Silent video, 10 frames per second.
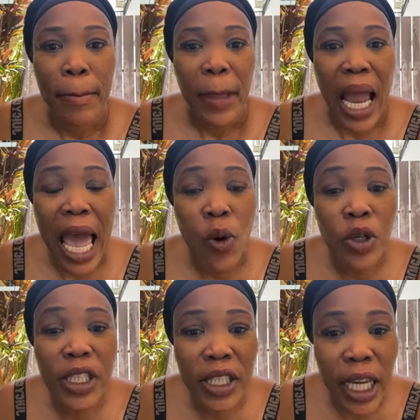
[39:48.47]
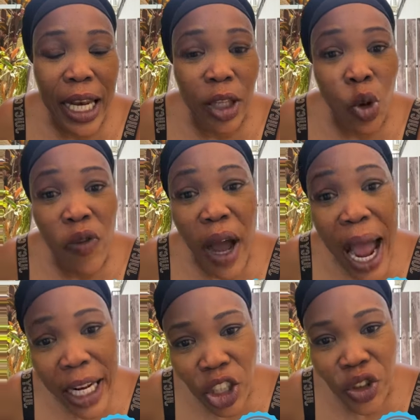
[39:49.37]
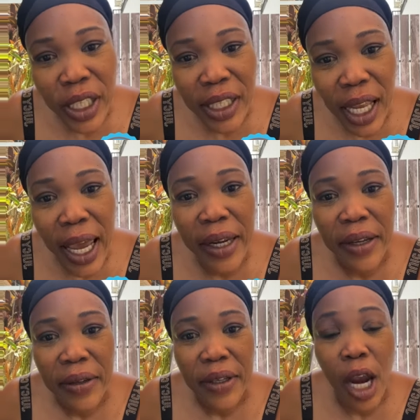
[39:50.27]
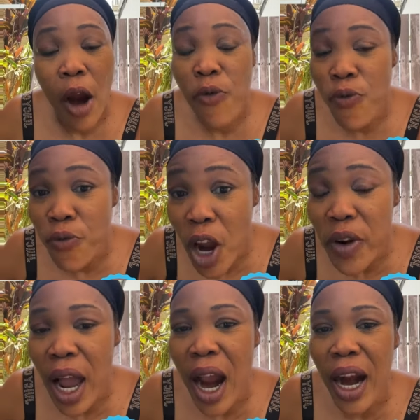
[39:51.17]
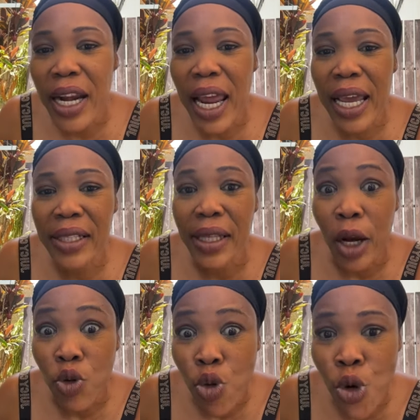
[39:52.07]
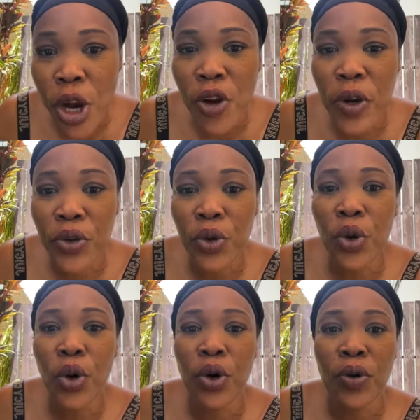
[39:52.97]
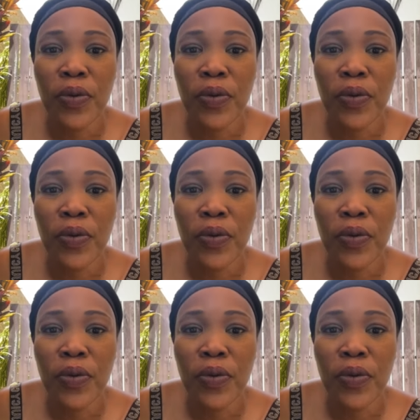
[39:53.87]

I would say that over Andre's side, they are very organized and rearing to go.